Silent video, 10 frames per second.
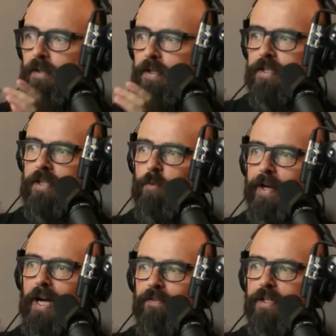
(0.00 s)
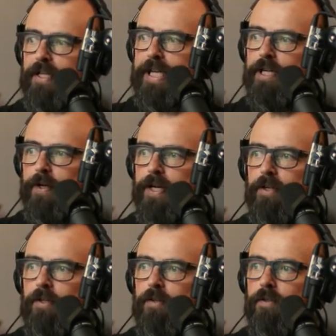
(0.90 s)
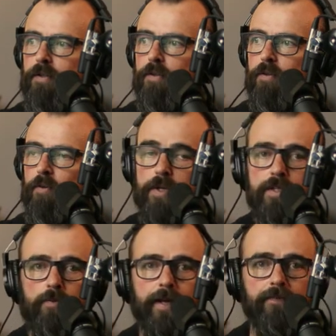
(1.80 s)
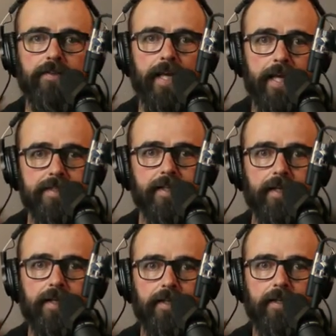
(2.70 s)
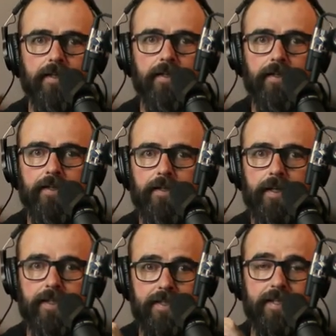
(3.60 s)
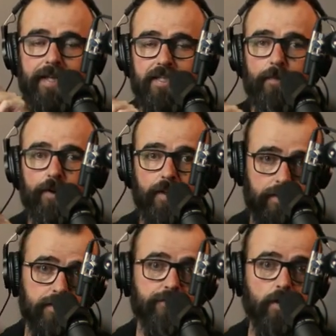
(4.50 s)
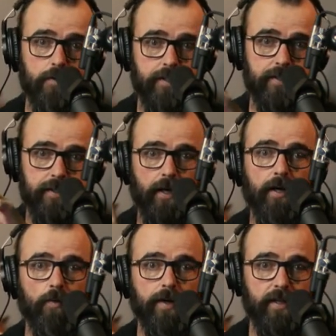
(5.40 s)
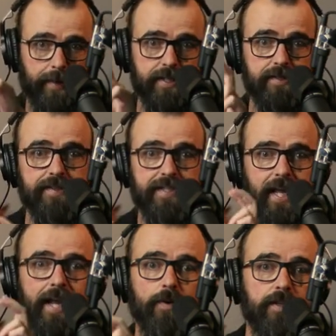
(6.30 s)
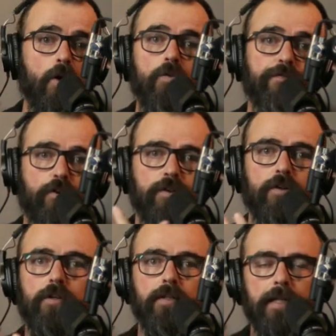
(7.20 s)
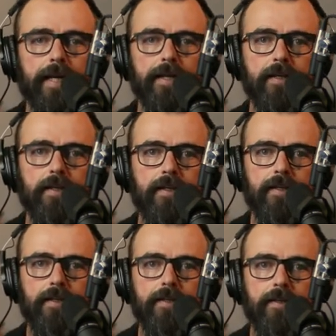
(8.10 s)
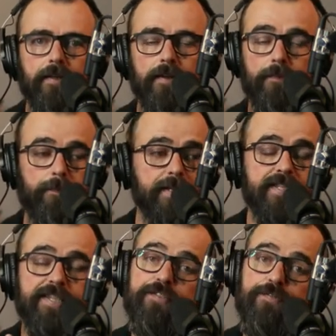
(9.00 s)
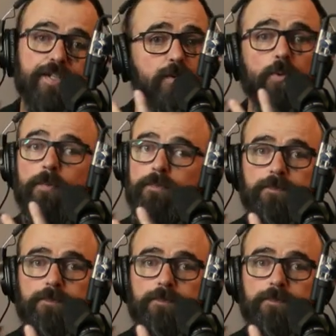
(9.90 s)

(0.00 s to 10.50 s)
This is the Red Oven Eatery. Where's the Red Oven case study? Like, this is a testimonial that just floats on one of the pages of the site with no further link. The business is visual.